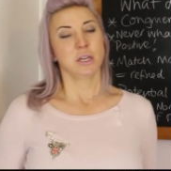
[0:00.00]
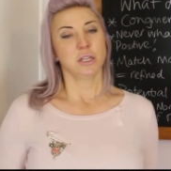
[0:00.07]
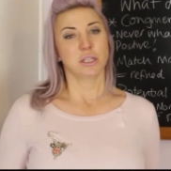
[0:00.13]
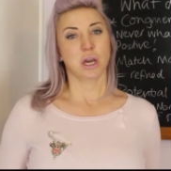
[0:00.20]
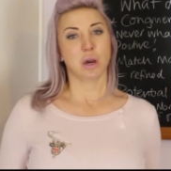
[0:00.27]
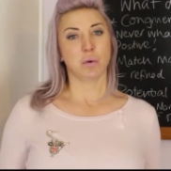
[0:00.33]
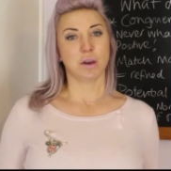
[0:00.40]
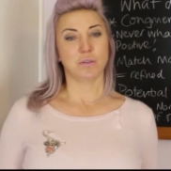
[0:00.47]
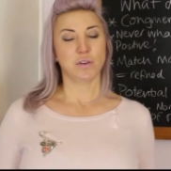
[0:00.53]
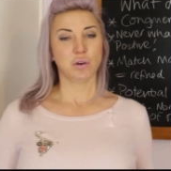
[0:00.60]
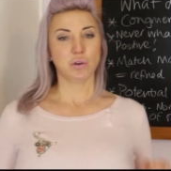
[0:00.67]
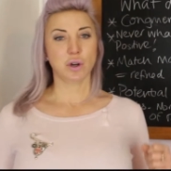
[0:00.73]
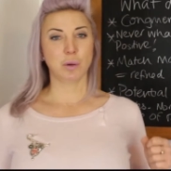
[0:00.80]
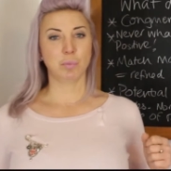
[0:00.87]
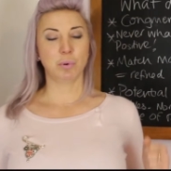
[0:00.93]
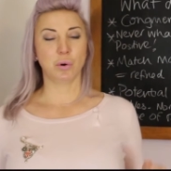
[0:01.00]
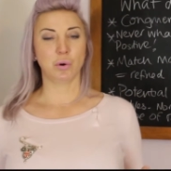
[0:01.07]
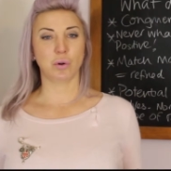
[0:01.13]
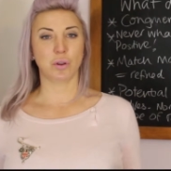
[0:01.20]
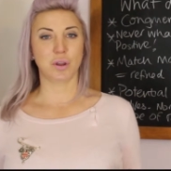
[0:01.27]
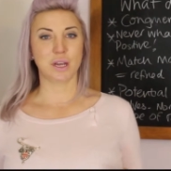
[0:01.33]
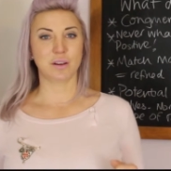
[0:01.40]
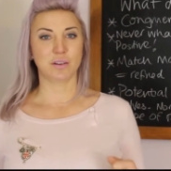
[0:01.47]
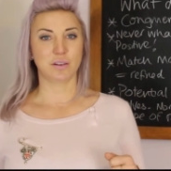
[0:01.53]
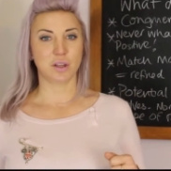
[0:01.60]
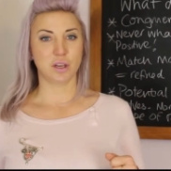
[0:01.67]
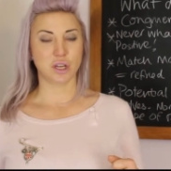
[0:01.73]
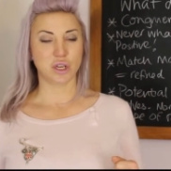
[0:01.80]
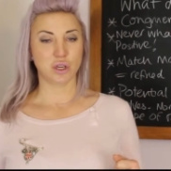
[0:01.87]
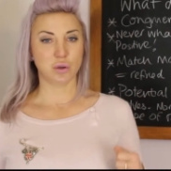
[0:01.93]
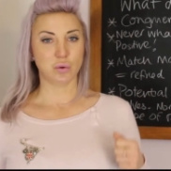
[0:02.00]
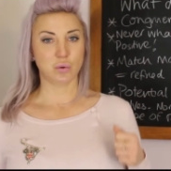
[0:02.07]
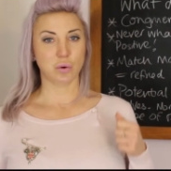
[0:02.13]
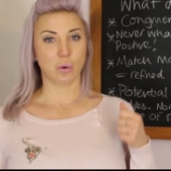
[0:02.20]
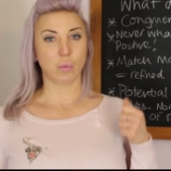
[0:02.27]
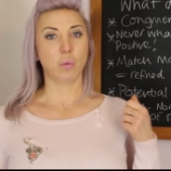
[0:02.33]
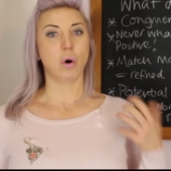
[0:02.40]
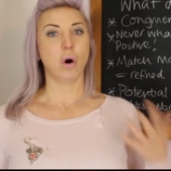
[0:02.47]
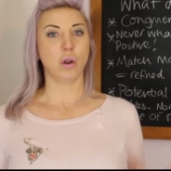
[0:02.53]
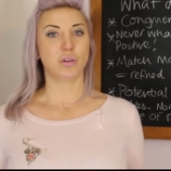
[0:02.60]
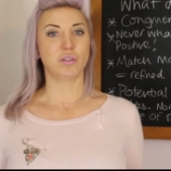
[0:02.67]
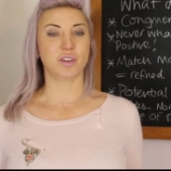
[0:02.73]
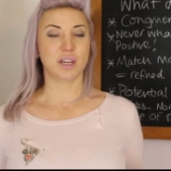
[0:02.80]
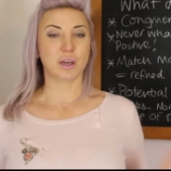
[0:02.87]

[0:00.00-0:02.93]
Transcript: So if you're going to put things that you want,